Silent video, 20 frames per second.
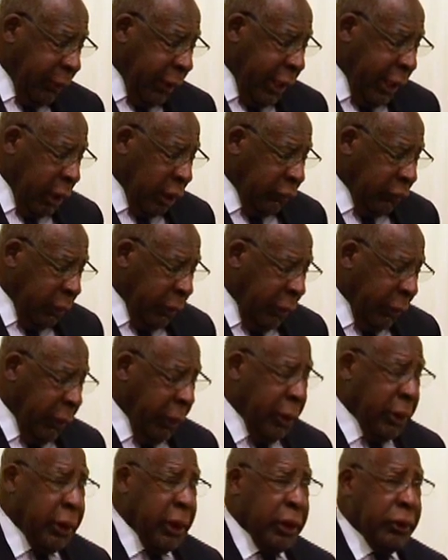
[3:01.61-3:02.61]
Brown from the
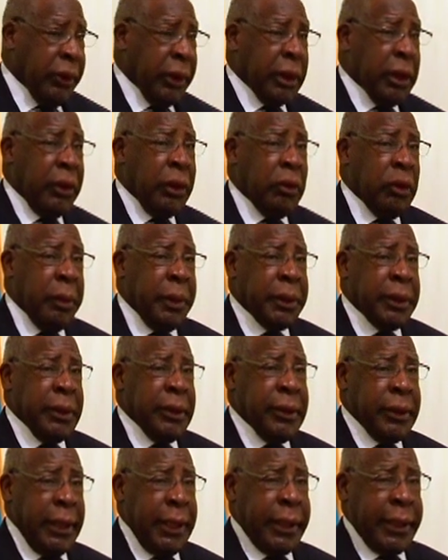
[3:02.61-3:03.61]
3rd District of the
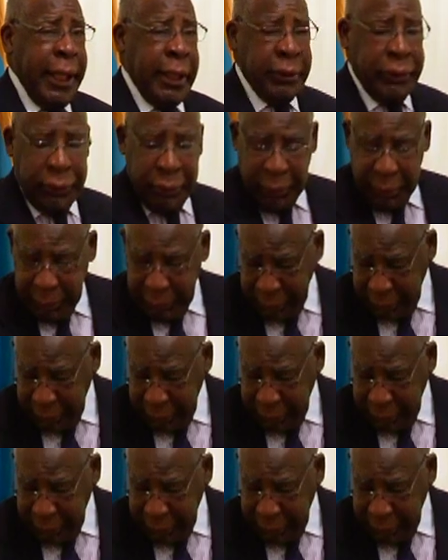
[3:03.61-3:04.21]
Wilmington City Council.